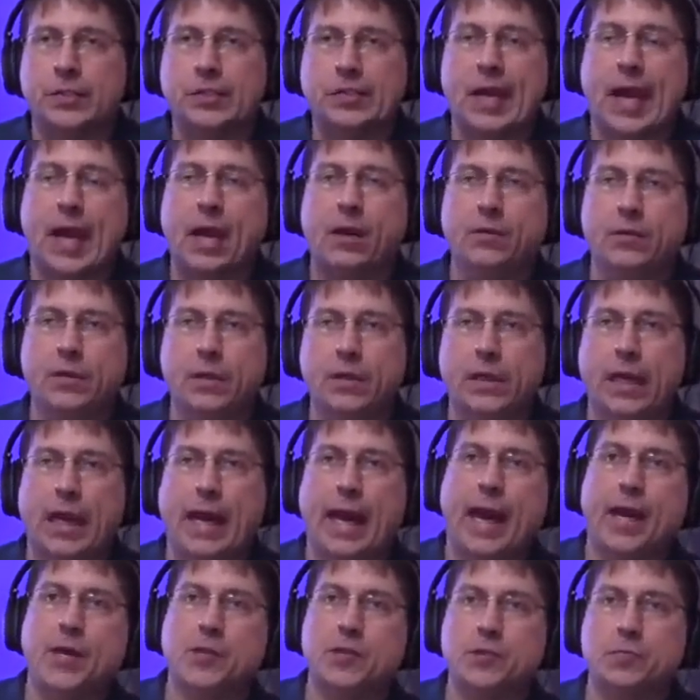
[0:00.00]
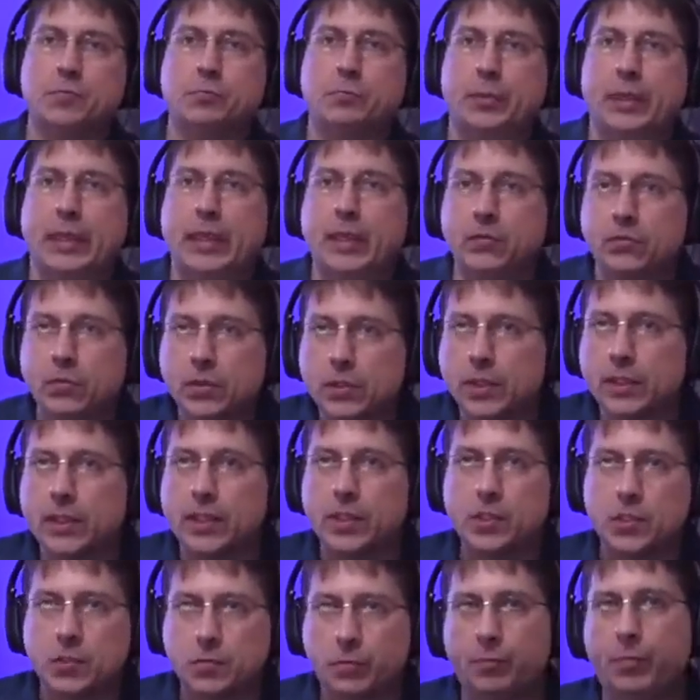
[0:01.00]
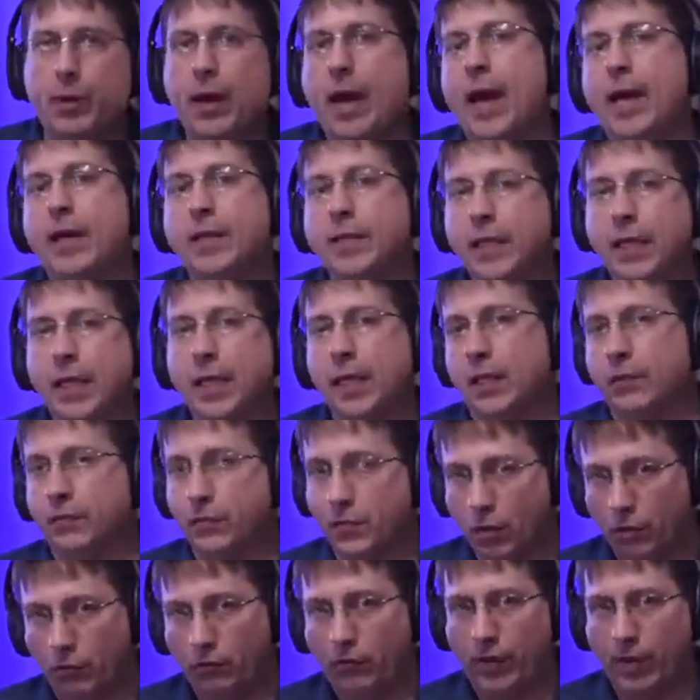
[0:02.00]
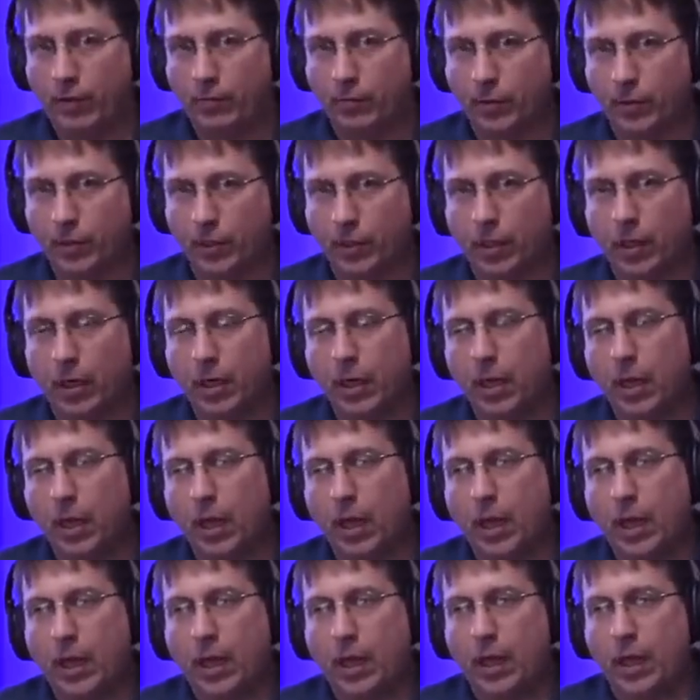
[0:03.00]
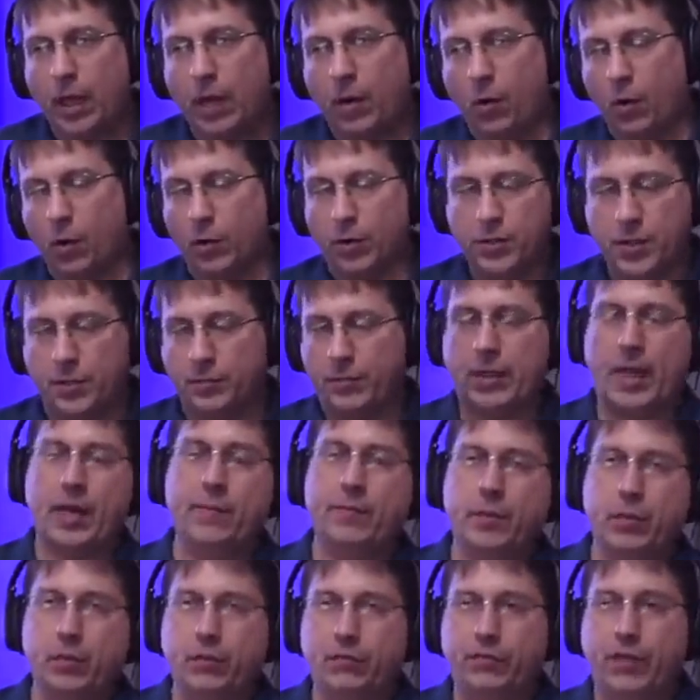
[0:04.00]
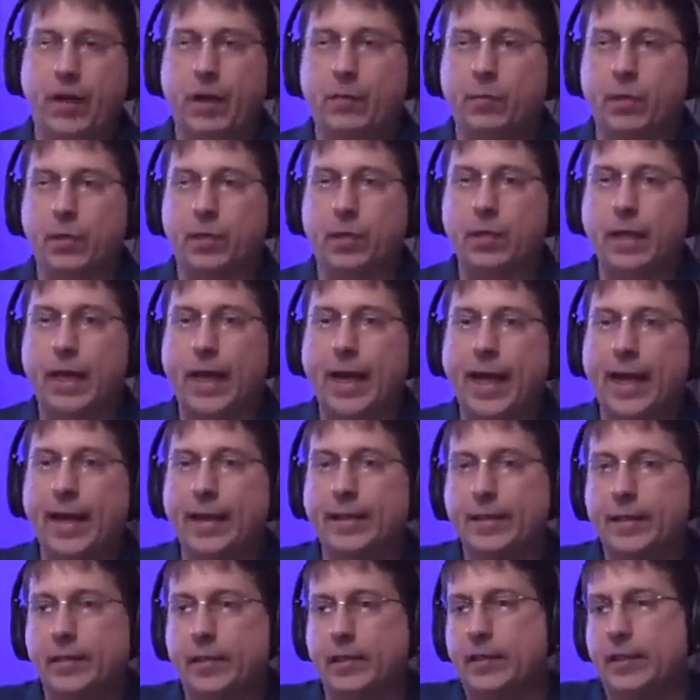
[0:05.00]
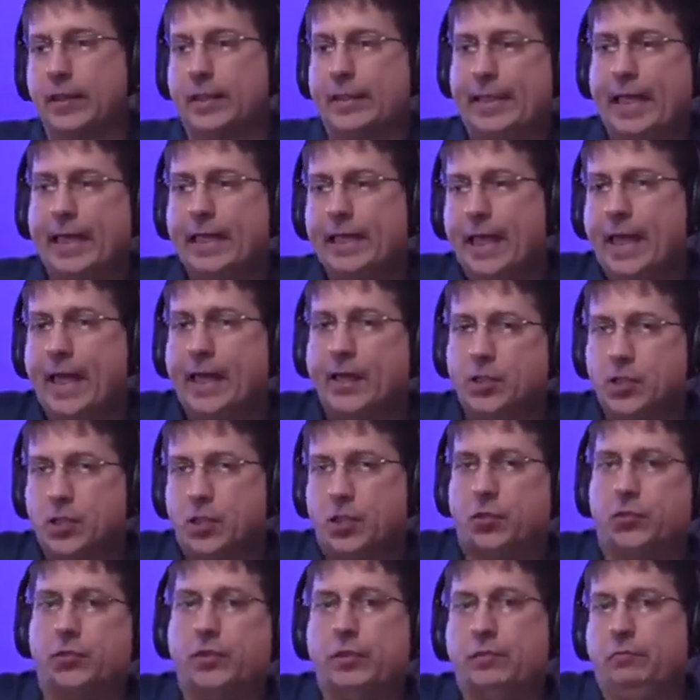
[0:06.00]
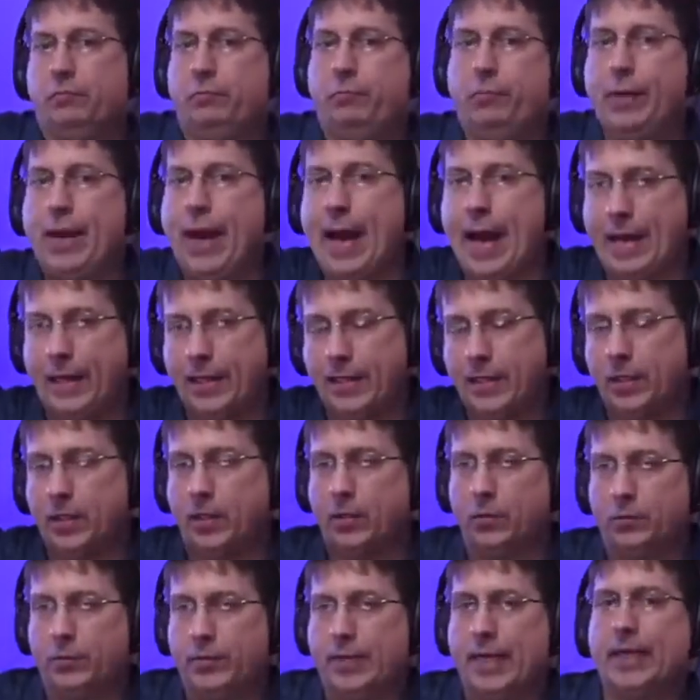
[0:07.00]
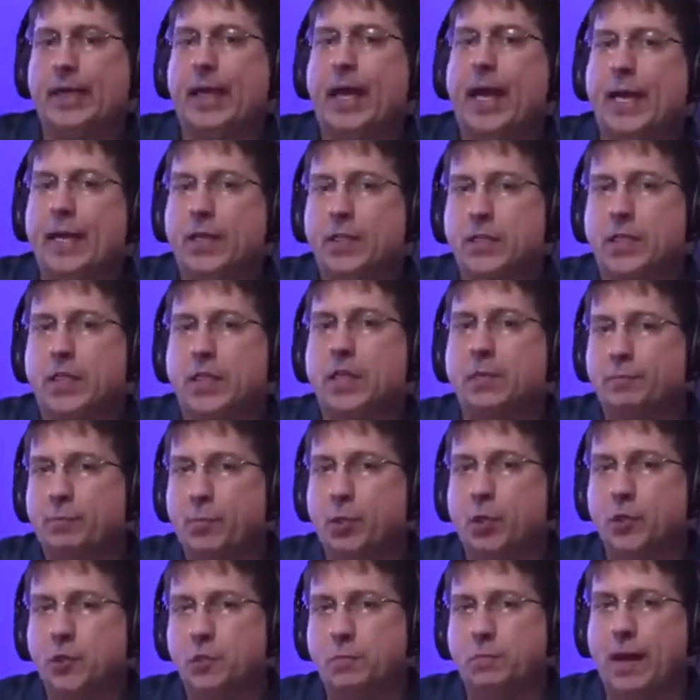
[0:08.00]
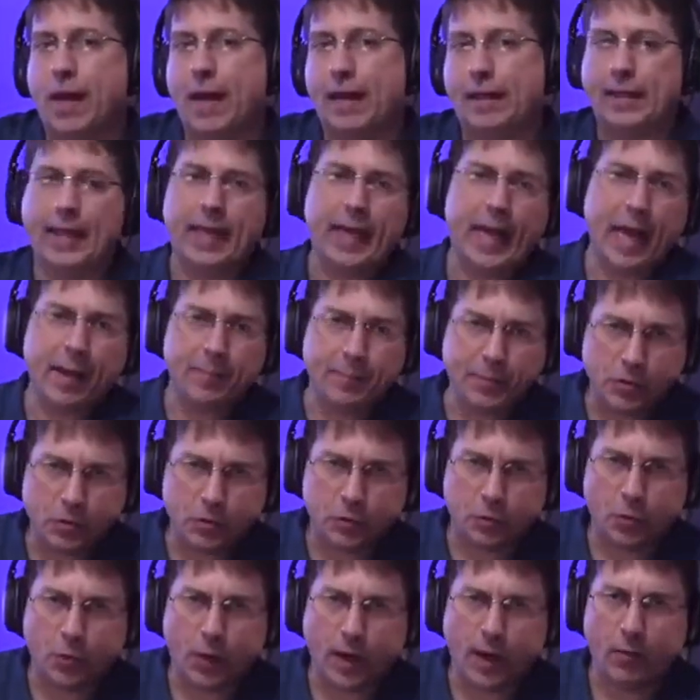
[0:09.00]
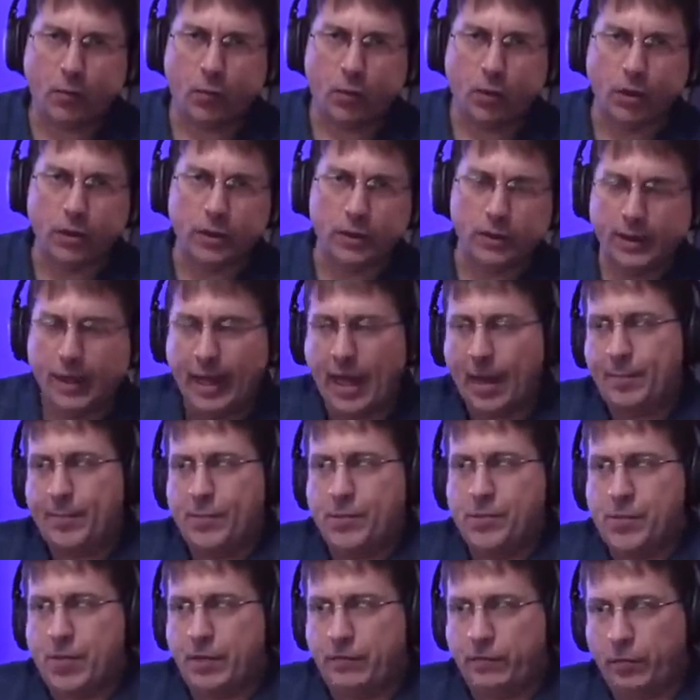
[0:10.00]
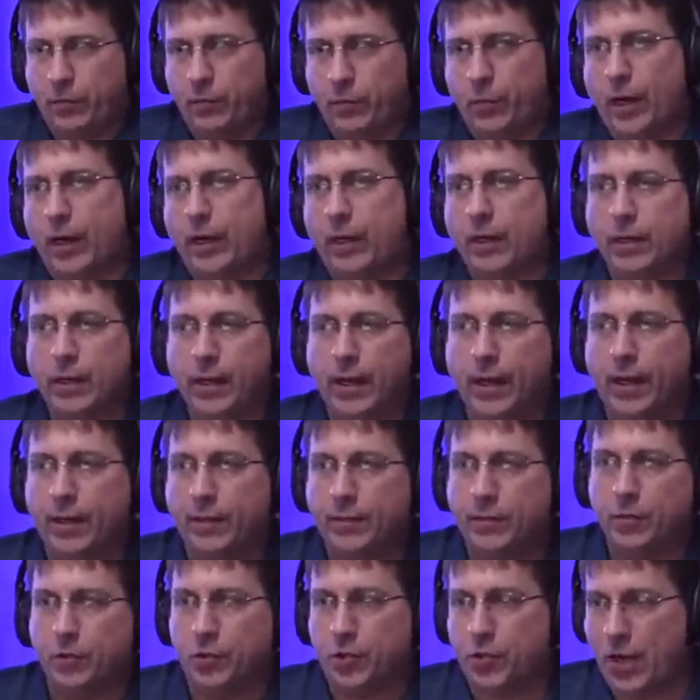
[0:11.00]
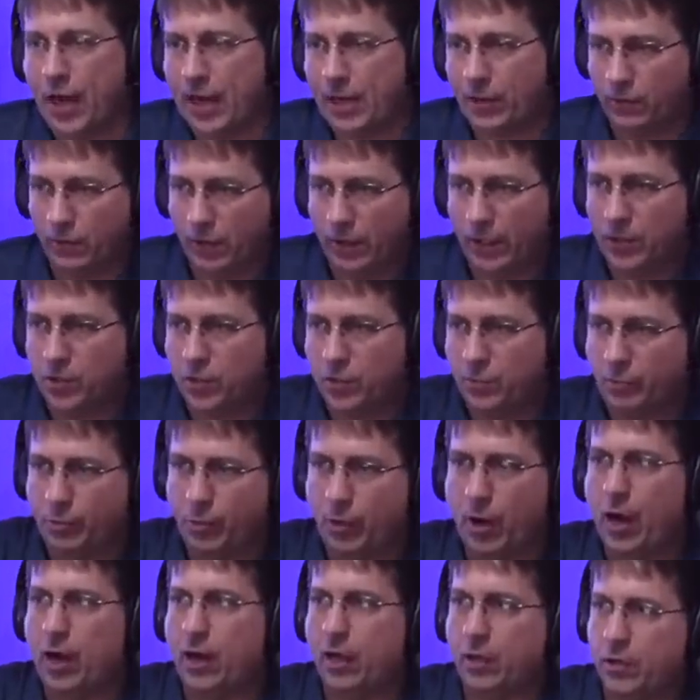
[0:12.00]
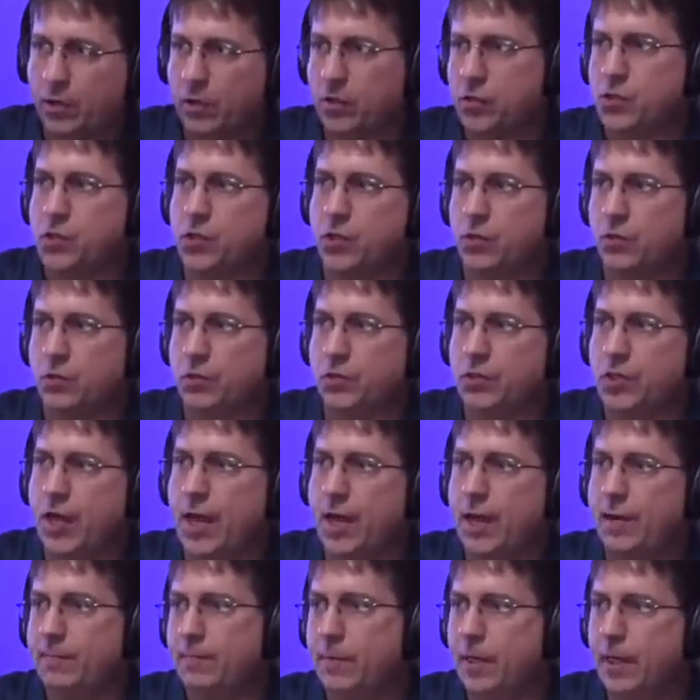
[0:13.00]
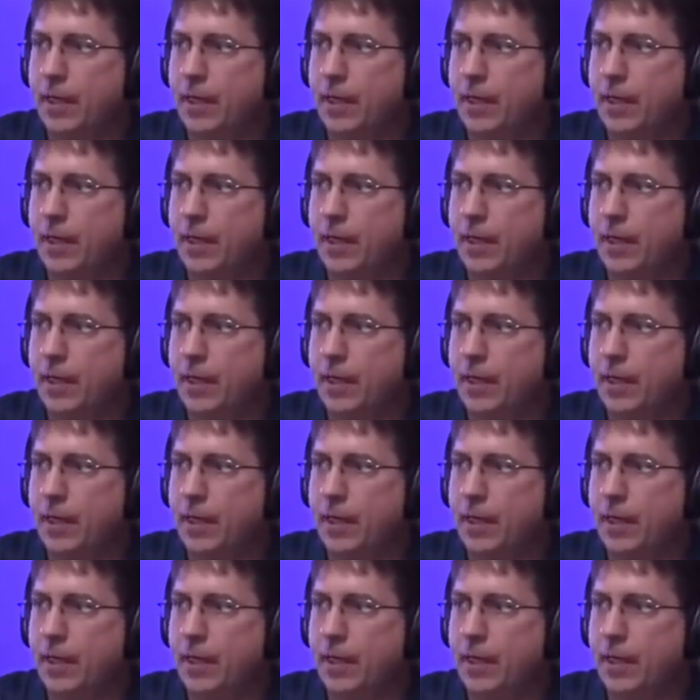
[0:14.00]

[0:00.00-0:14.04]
touted as being released by the end of November, or sometime in November, and the deadlines creep back. You know, deadlines get pushed back. That happens where I work. It happens everywhere. You try to release a product at a certain time,